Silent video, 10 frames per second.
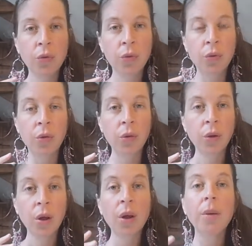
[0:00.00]
to
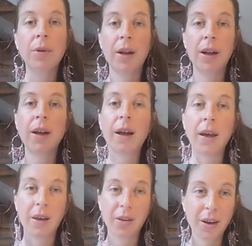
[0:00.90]

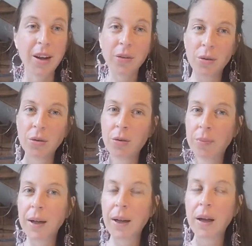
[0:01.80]
play. I like to use
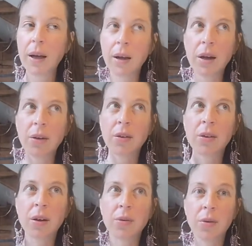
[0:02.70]
play and the
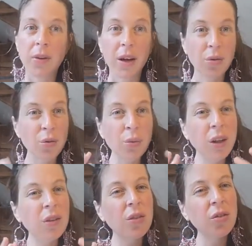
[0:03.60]
same stuff, like
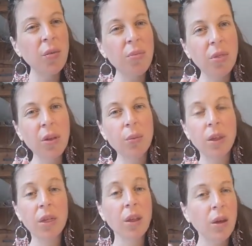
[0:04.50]
doing something
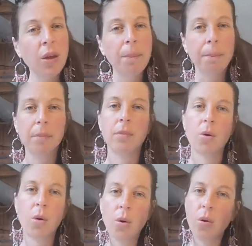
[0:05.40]
with
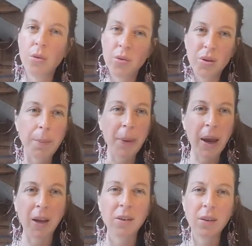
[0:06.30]
the
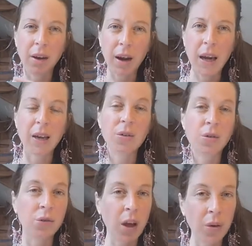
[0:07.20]
pains, the aches, the
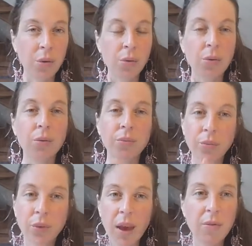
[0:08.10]
shadows,
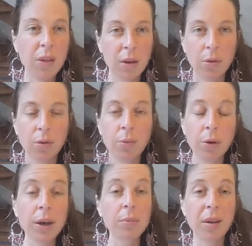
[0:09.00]
everything that was
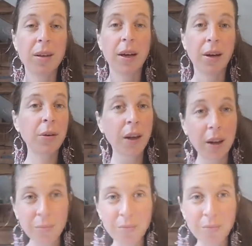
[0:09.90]
blocking me is like, okay,